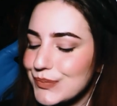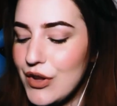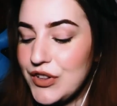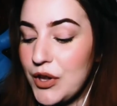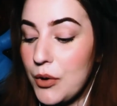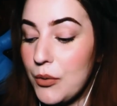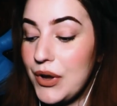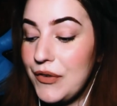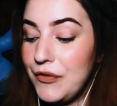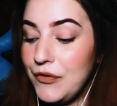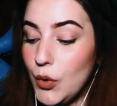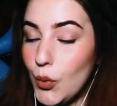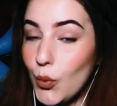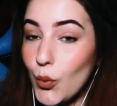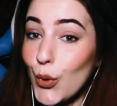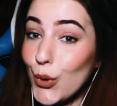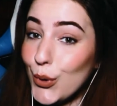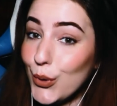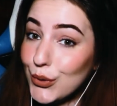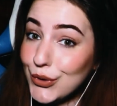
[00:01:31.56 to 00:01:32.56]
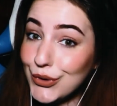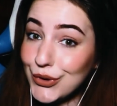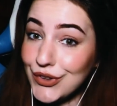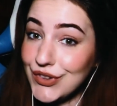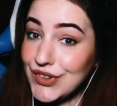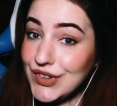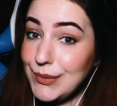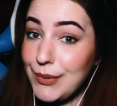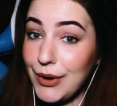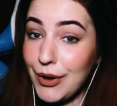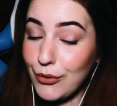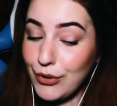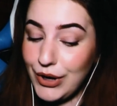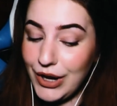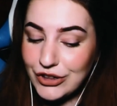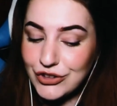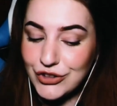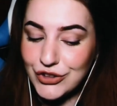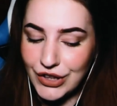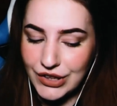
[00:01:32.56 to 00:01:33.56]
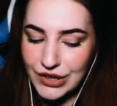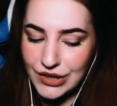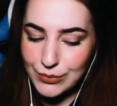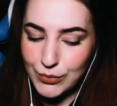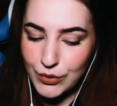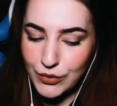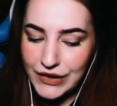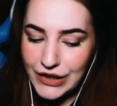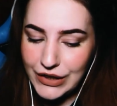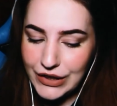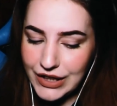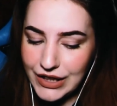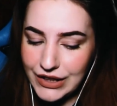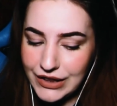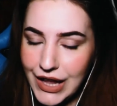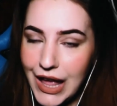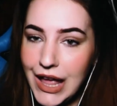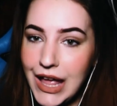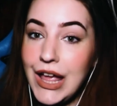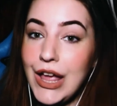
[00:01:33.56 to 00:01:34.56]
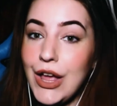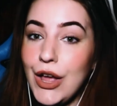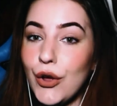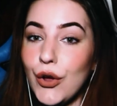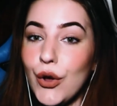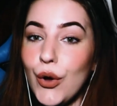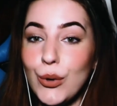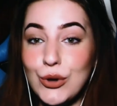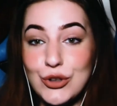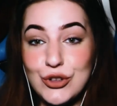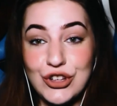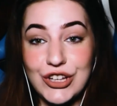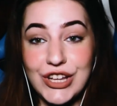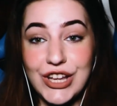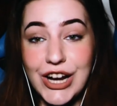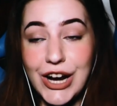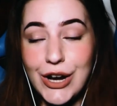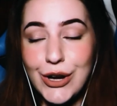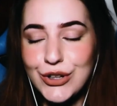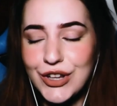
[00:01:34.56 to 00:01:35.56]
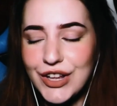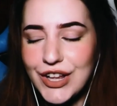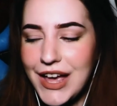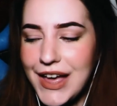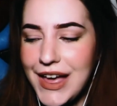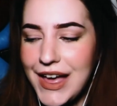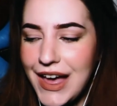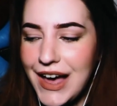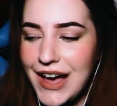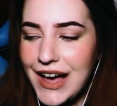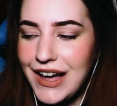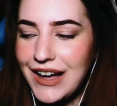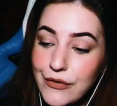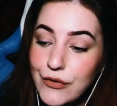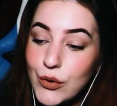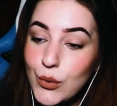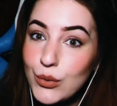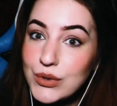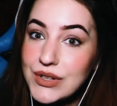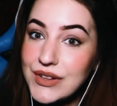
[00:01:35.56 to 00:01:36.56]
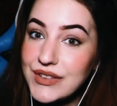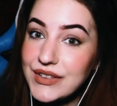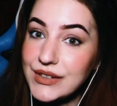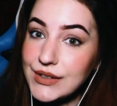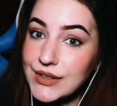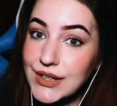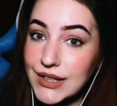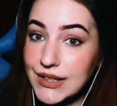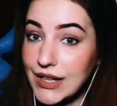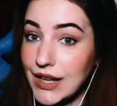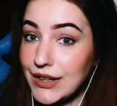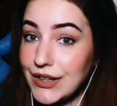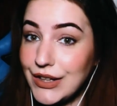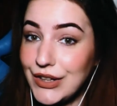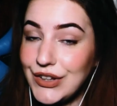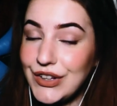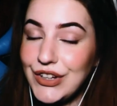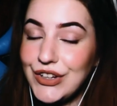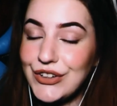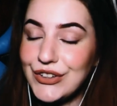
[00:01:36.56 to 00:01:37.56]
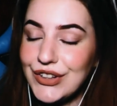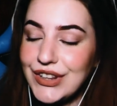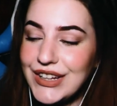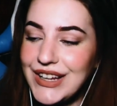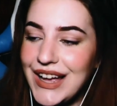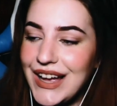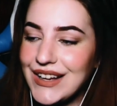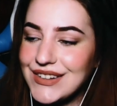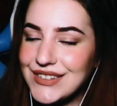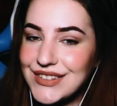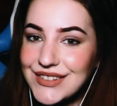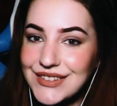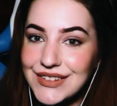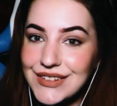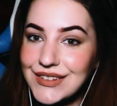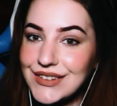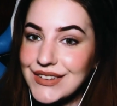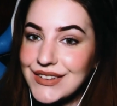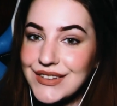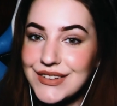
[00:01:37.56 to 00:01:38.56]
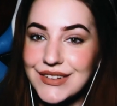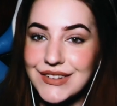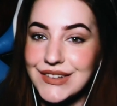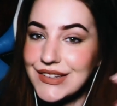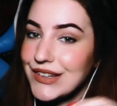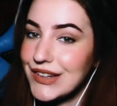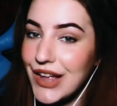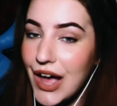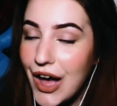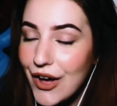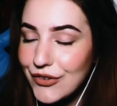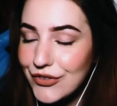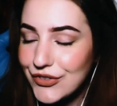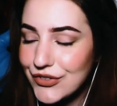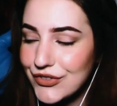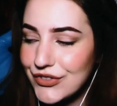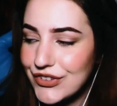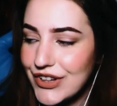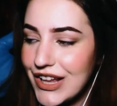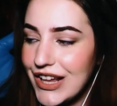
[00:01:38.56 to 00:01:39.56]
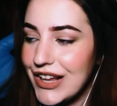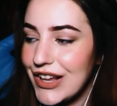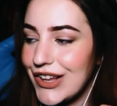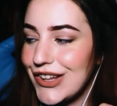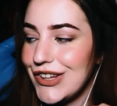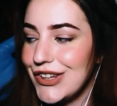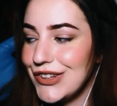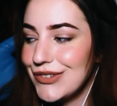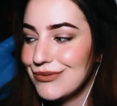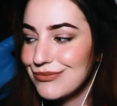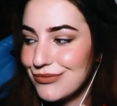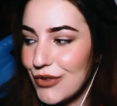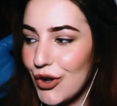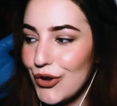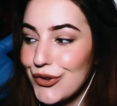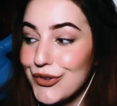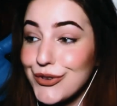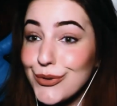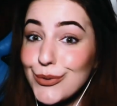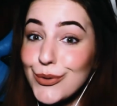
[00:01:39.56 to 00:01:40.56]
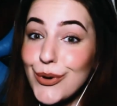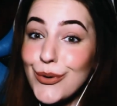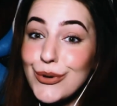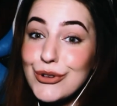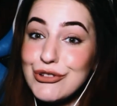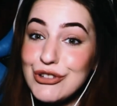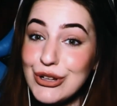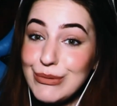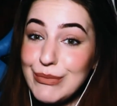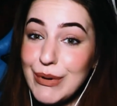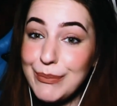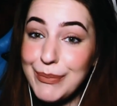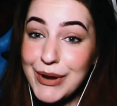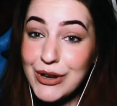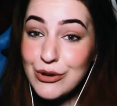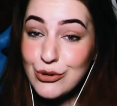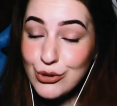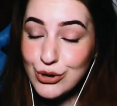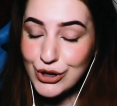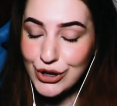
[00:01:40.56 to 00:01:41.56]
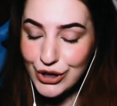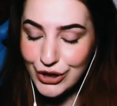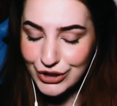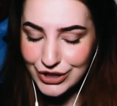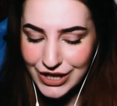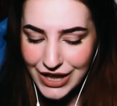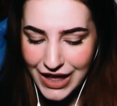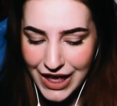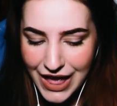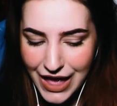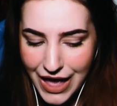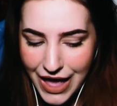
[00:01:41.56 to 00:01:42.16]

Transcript: so if you want to see my reaction to this movie, you can go and check it out. If you want to see it unedited, early access and stuff, then also go and check my Patreon.